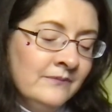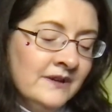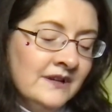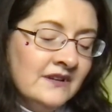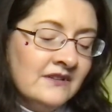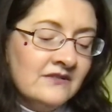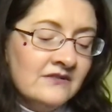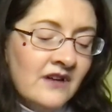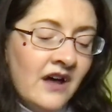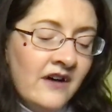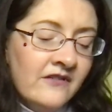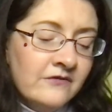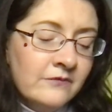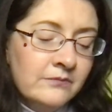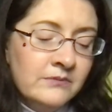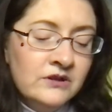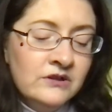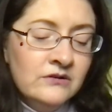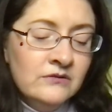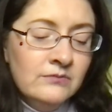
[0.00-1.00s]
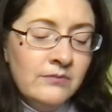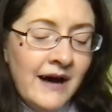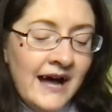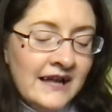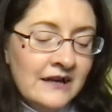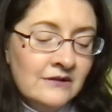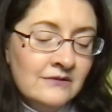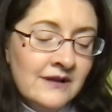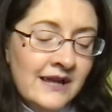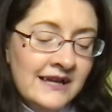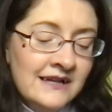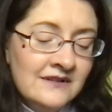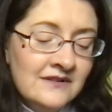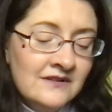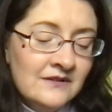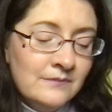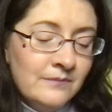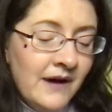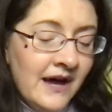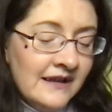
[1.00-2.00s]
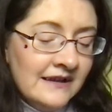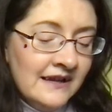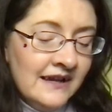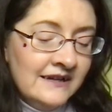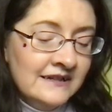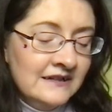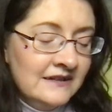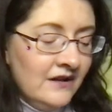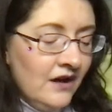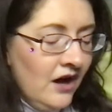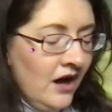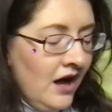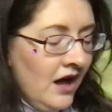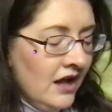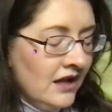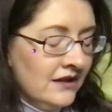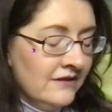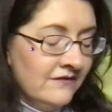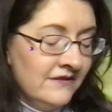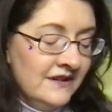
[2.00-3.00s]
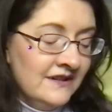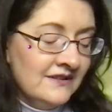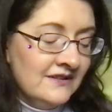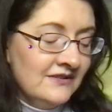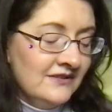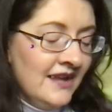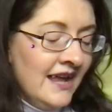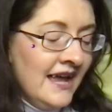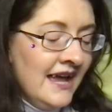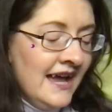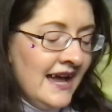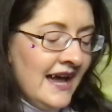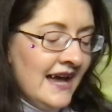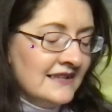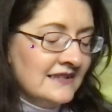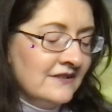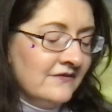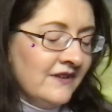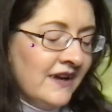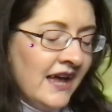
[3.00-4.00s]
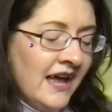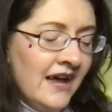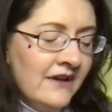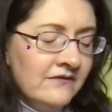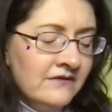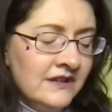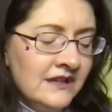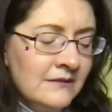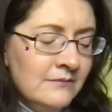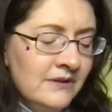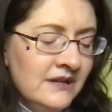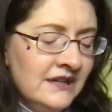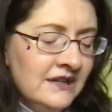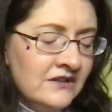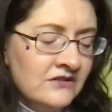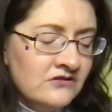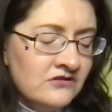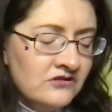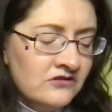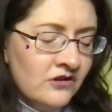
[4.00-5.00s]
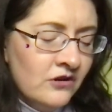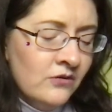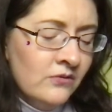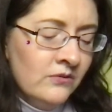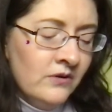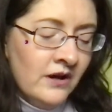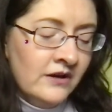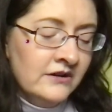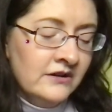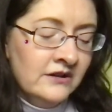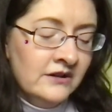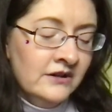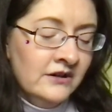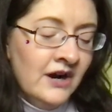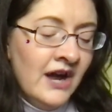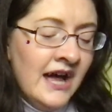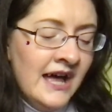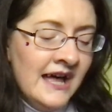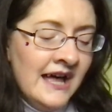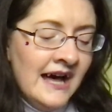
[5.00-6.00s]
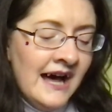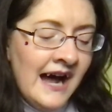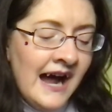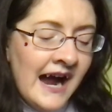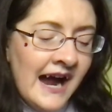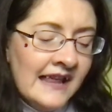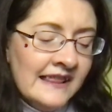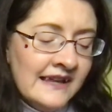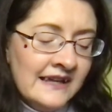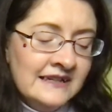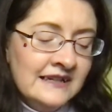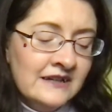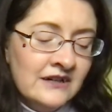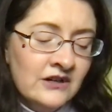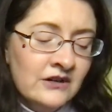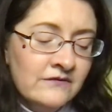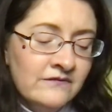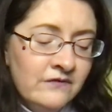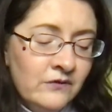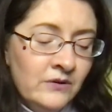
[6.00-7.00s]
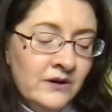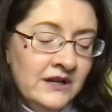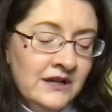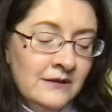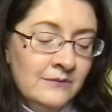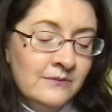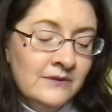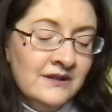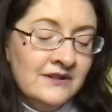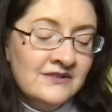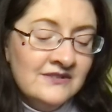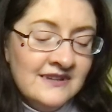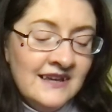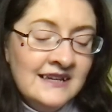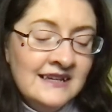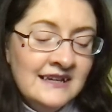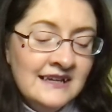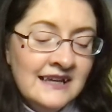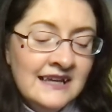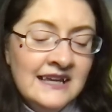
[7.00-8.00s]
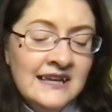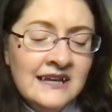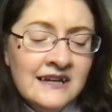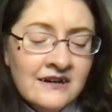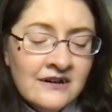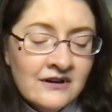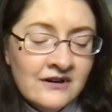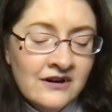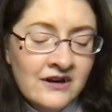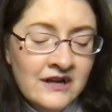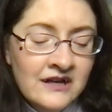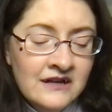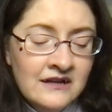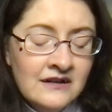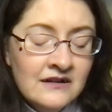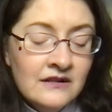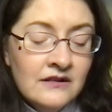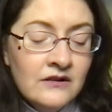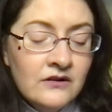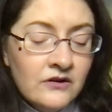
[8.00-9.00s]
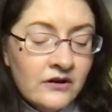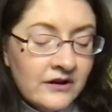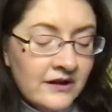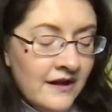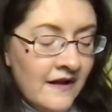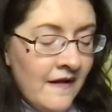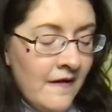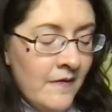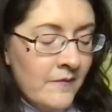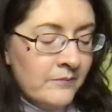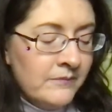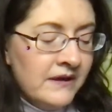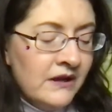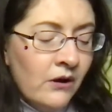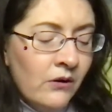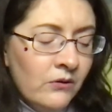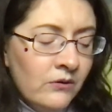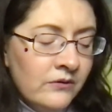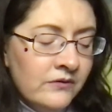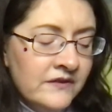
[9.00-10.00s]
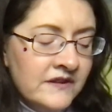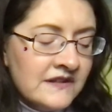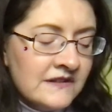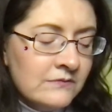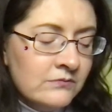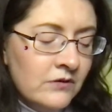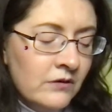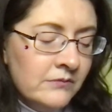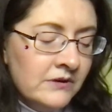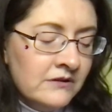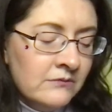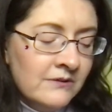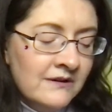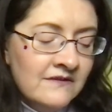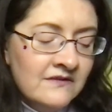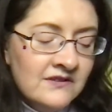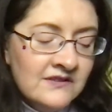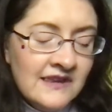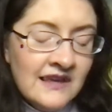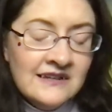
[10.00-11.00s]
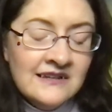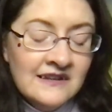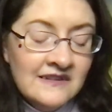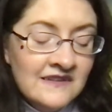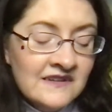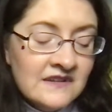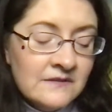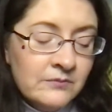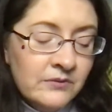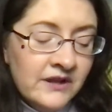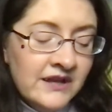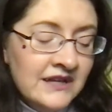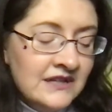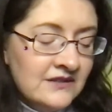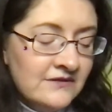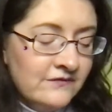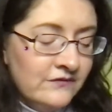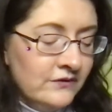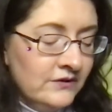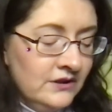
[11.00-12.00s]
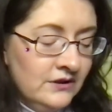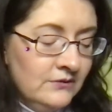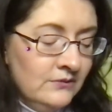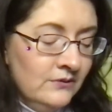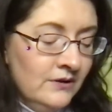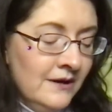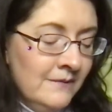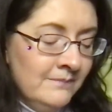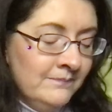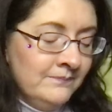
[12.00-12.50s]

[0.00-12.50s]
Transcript: A soft blue biolight spotlighted all of this as if a heavenly beacon shone on her, highlighting her for him, saying, "Here, look, behold this woman we've set in this place for you."